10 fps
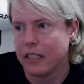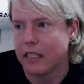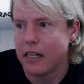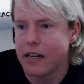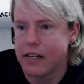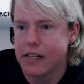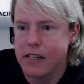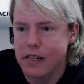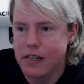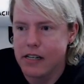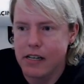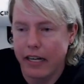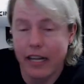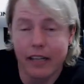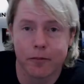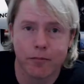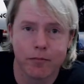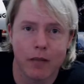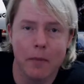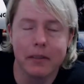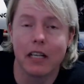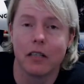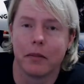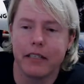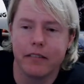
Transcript: yeah, I'm excited to play.